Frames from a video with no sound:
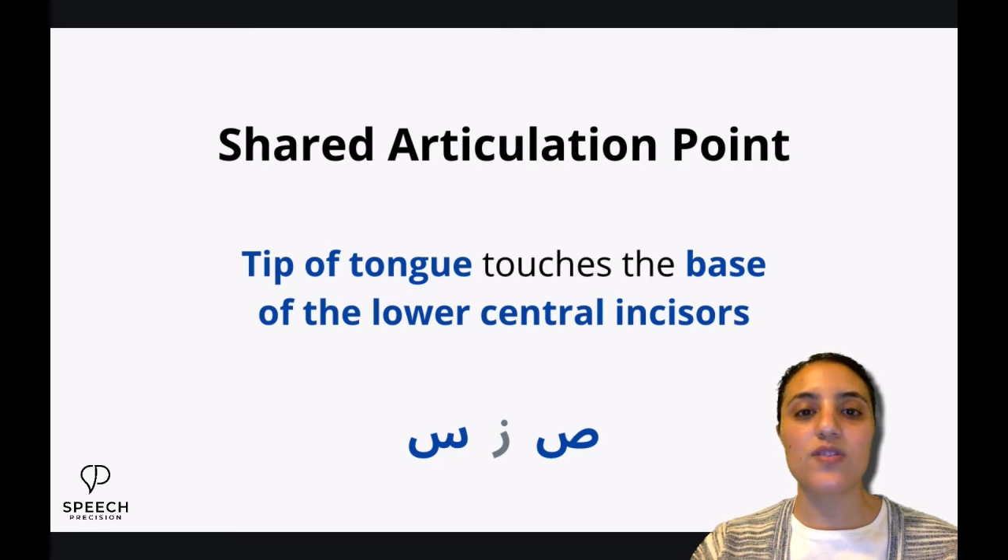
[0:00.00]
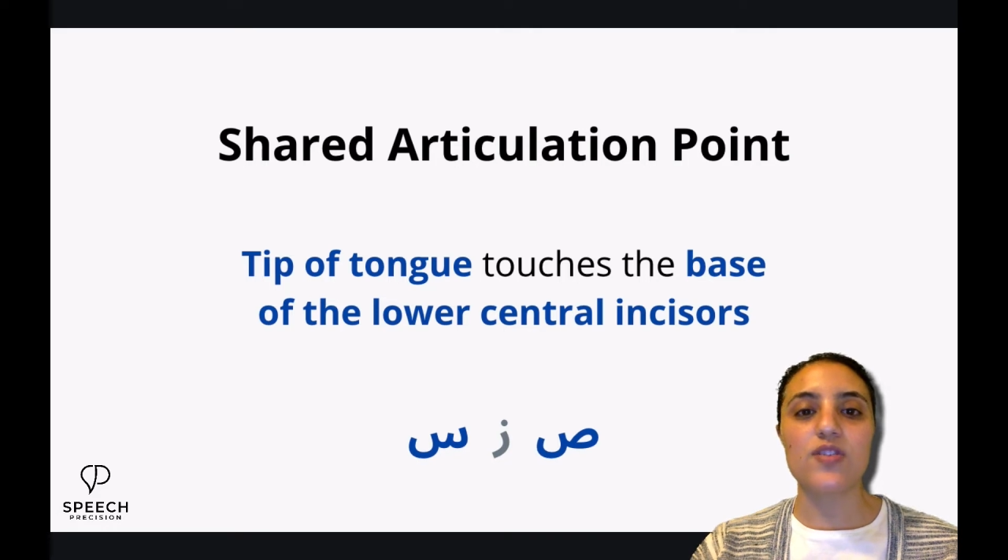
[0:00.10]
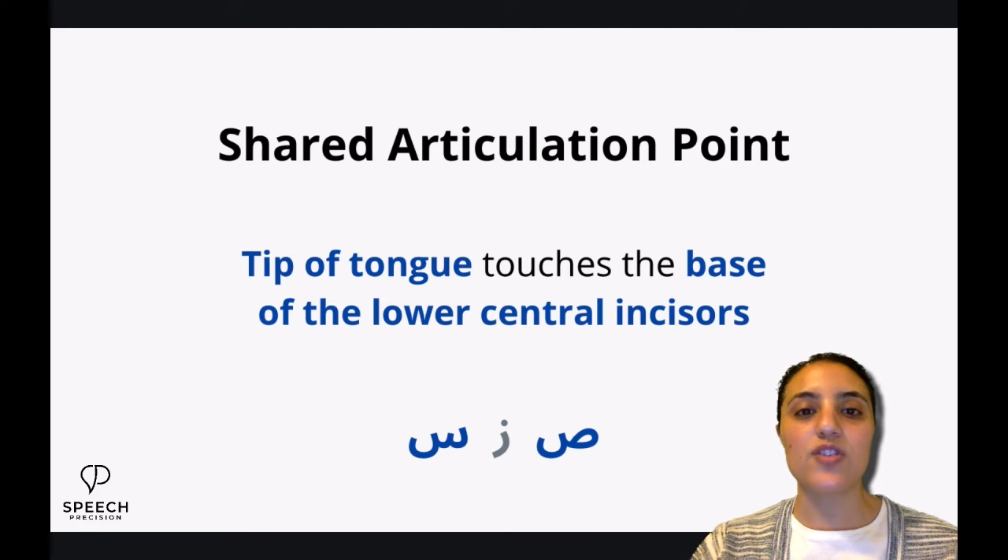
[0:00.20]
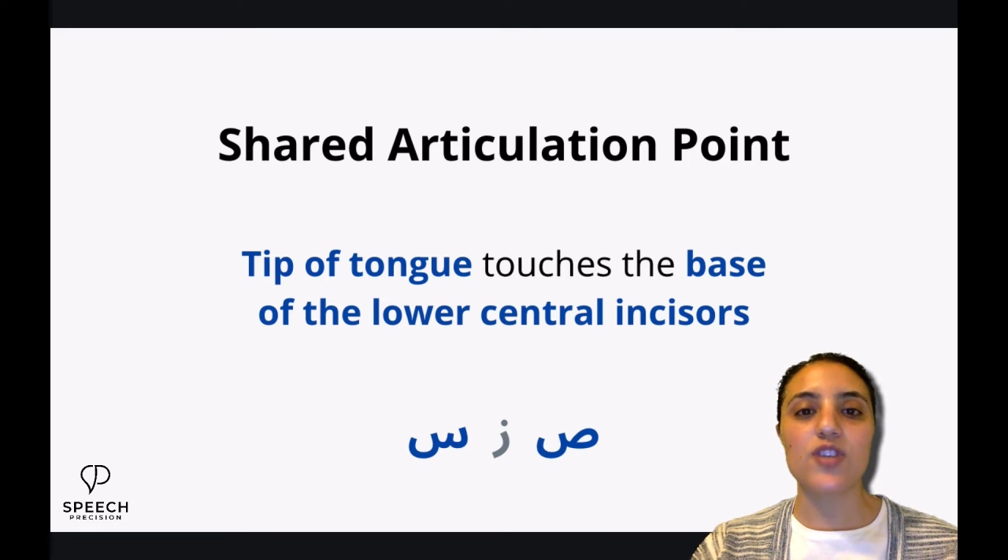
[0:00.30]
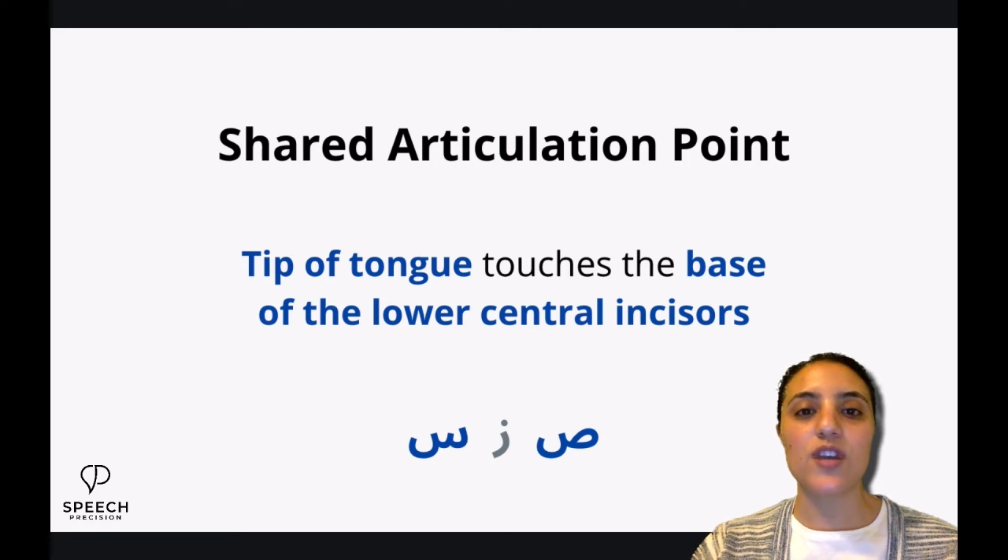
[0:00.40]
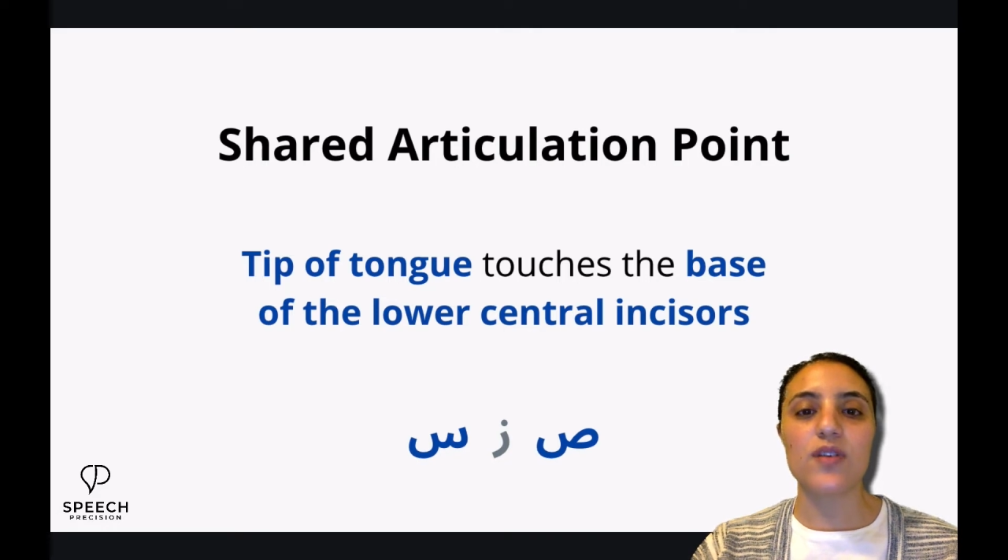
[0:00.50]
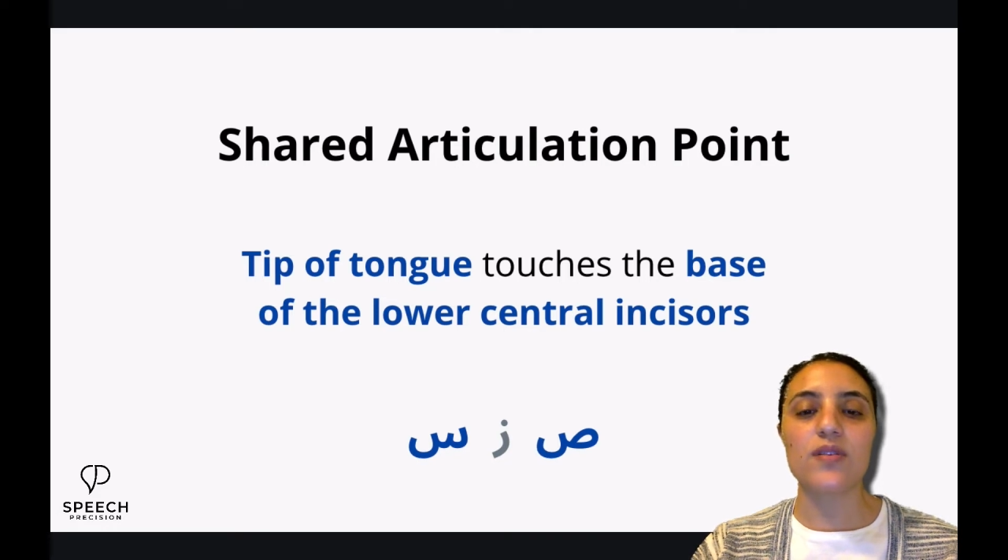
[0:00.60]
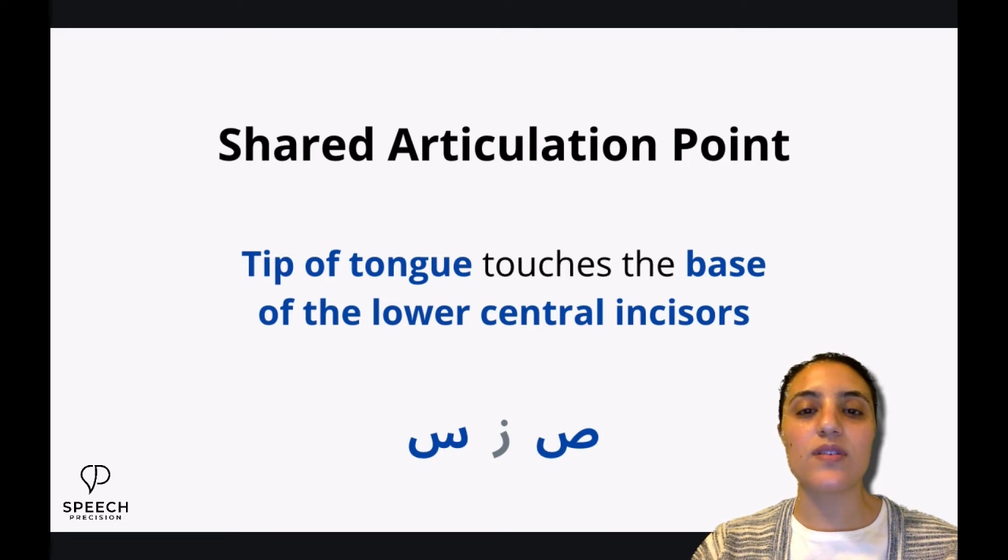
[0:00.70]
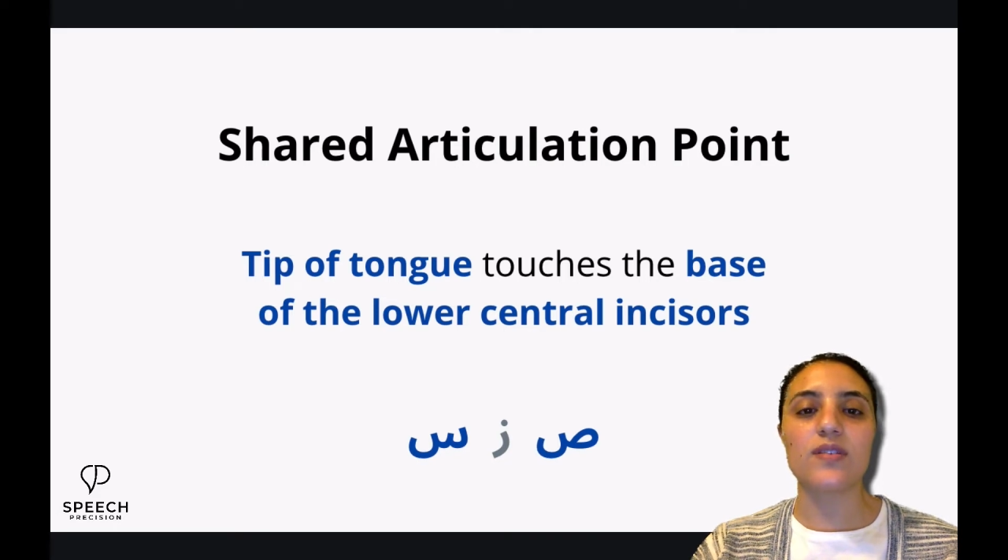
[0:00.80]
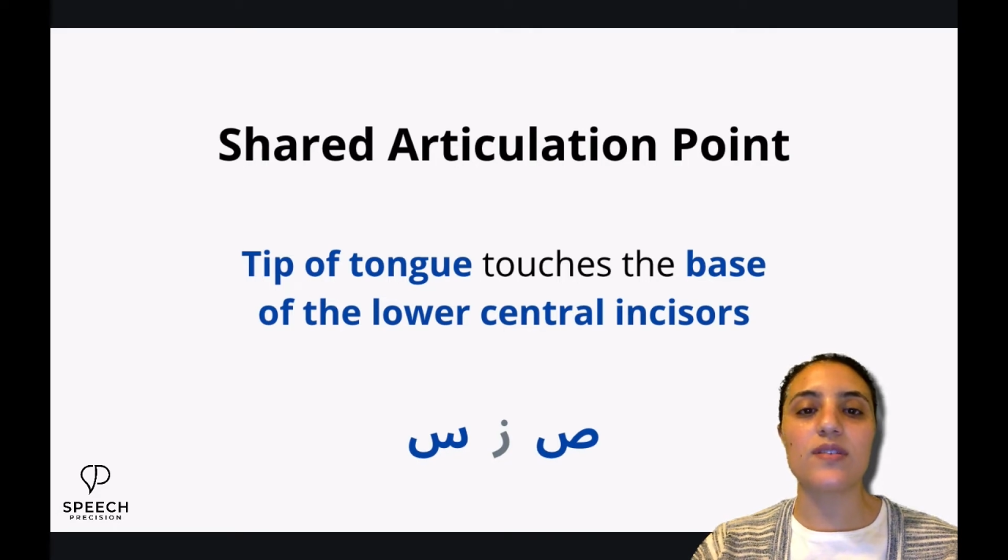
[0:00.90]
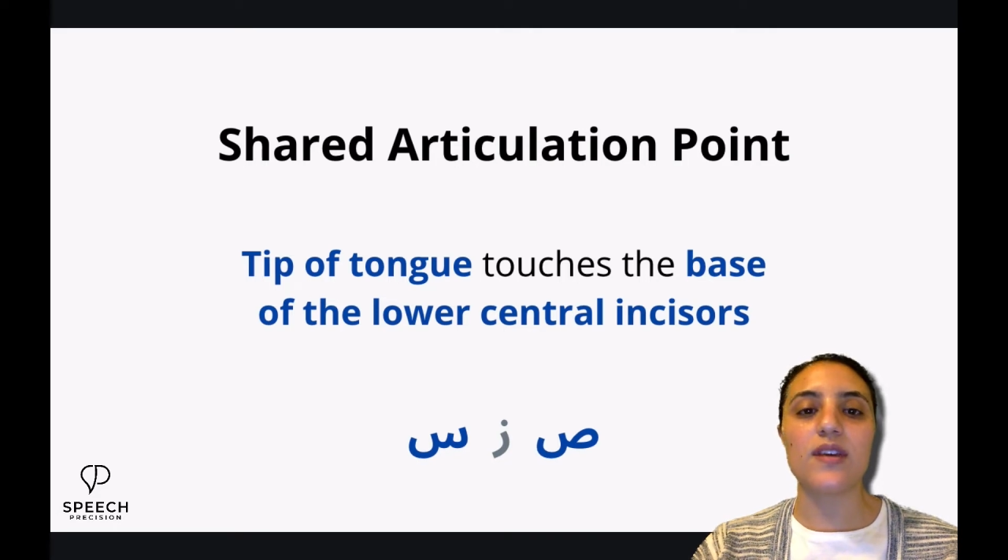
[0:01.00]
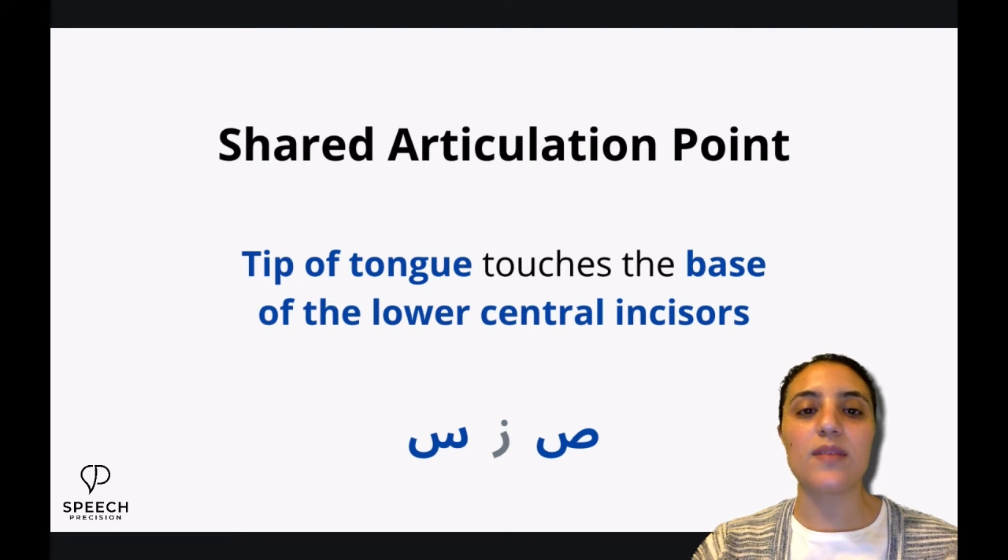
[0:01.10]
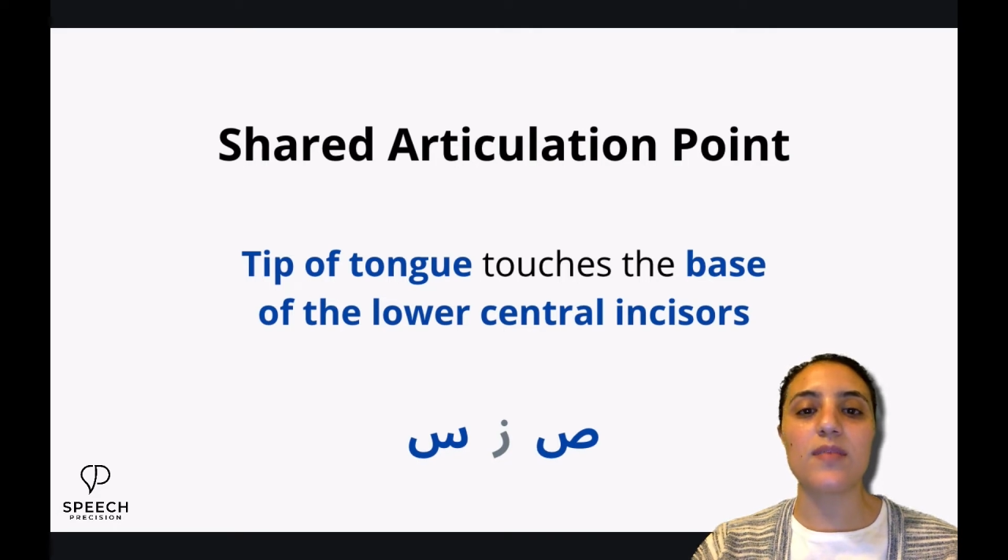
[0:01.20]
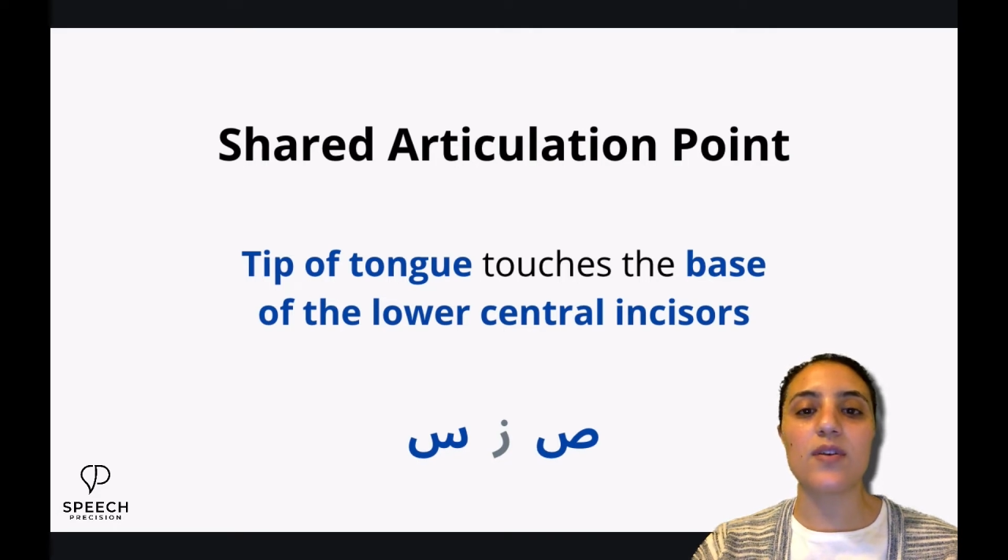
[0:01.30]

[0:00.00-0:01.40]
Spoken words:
share the same